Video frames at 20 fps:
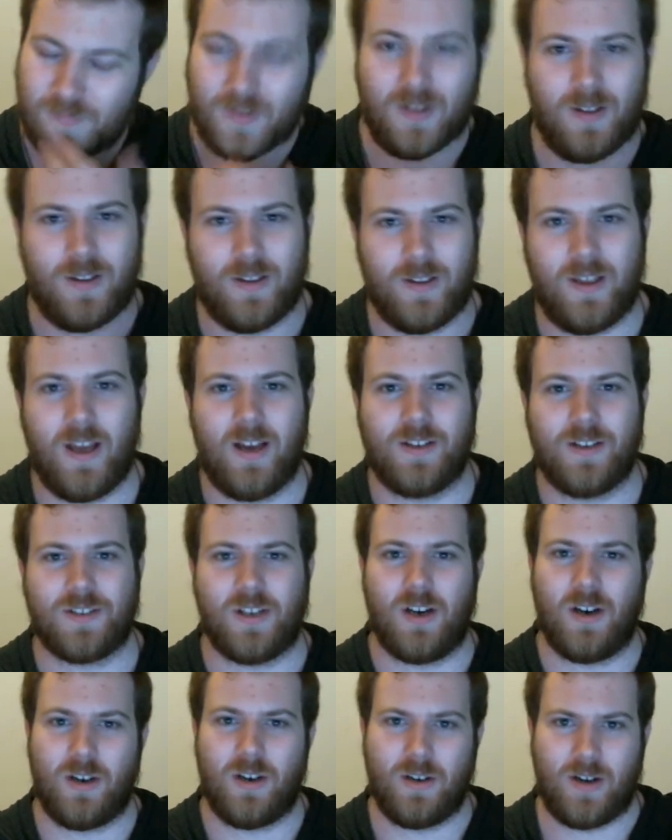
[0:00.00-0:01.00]
Yeah,
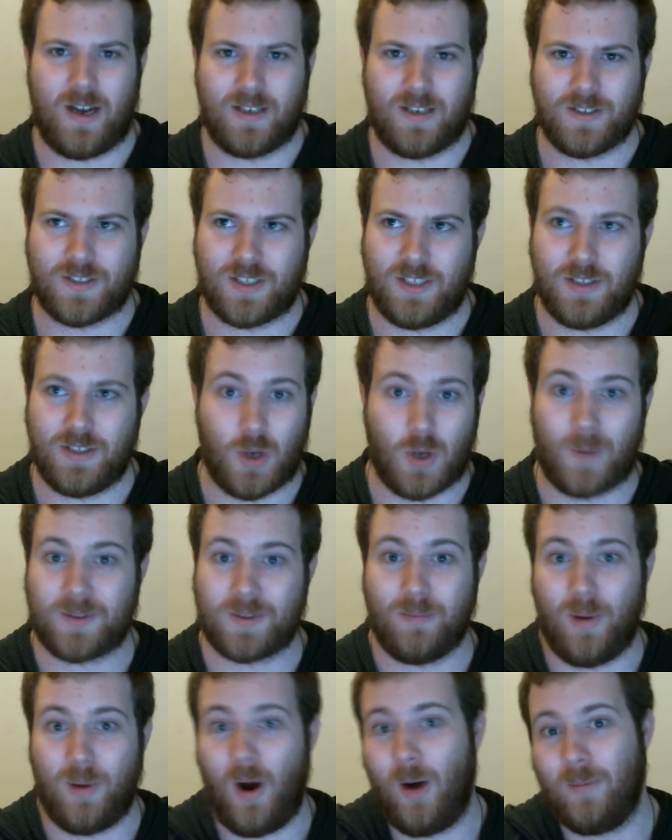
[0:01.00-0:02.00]
so, and she drops the
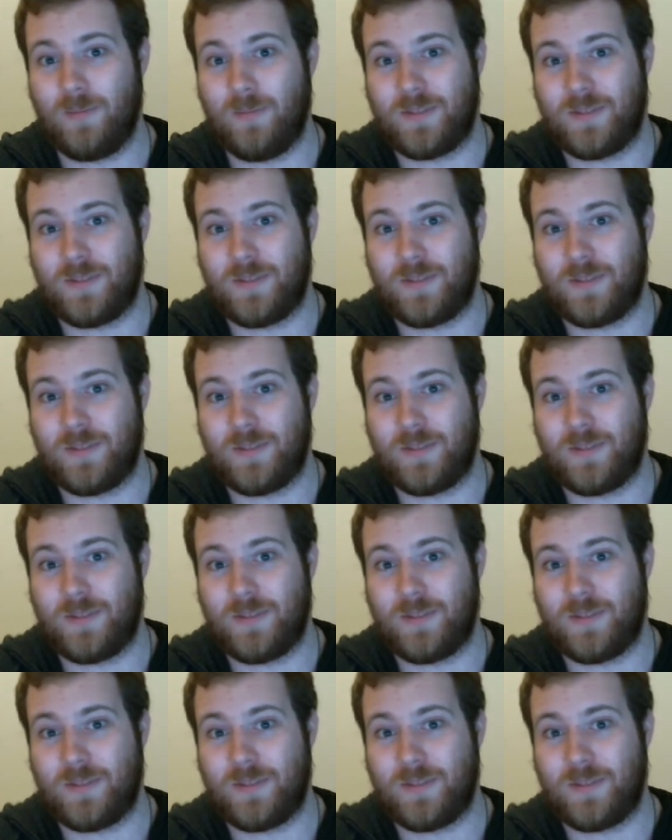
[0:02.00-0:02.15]
bomb.